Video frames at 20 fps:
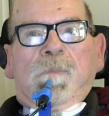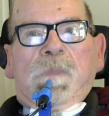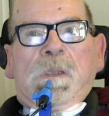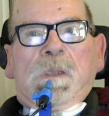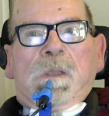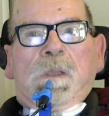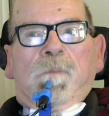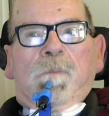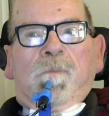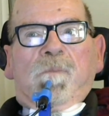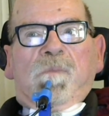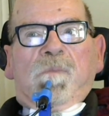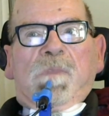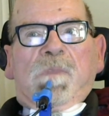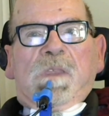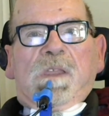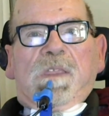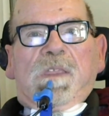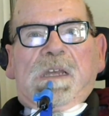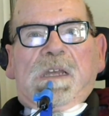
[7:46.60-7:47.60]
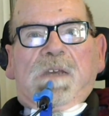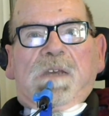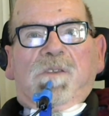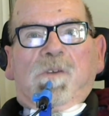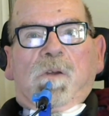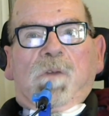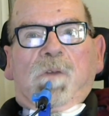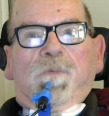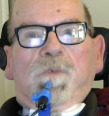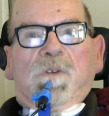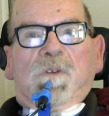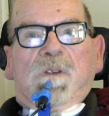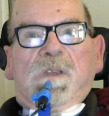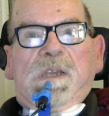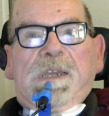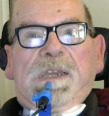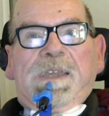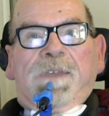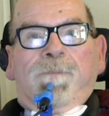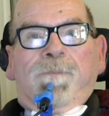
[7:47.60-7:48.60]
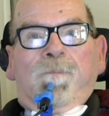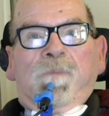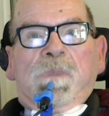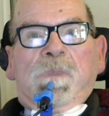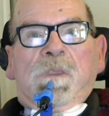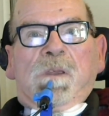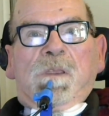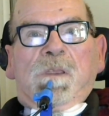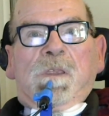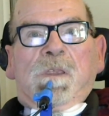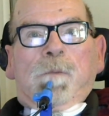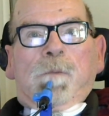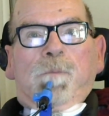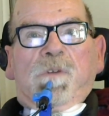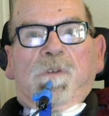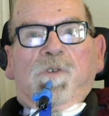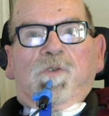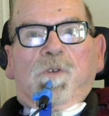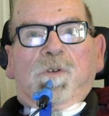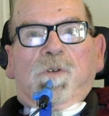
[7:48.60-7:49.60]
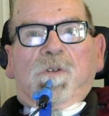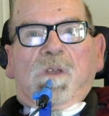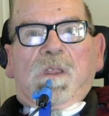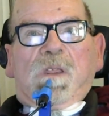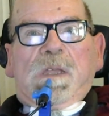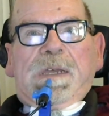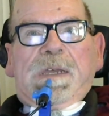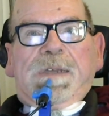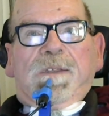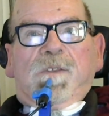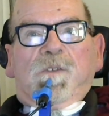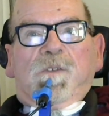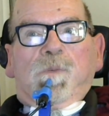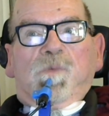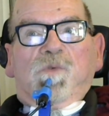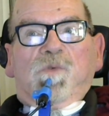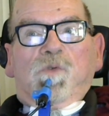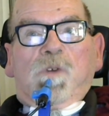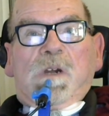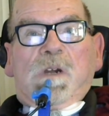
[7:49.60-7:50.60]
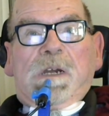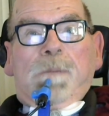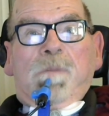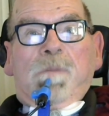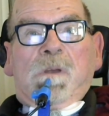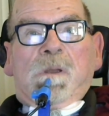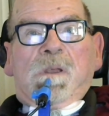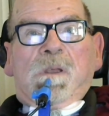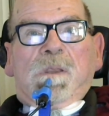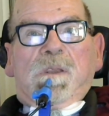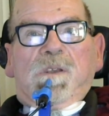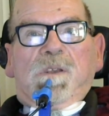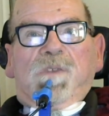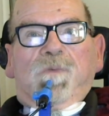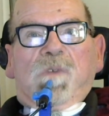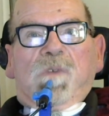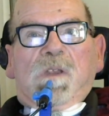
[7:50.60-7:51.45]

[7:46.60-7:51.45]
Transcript: That's all for today. Be sure to like and subscribe this video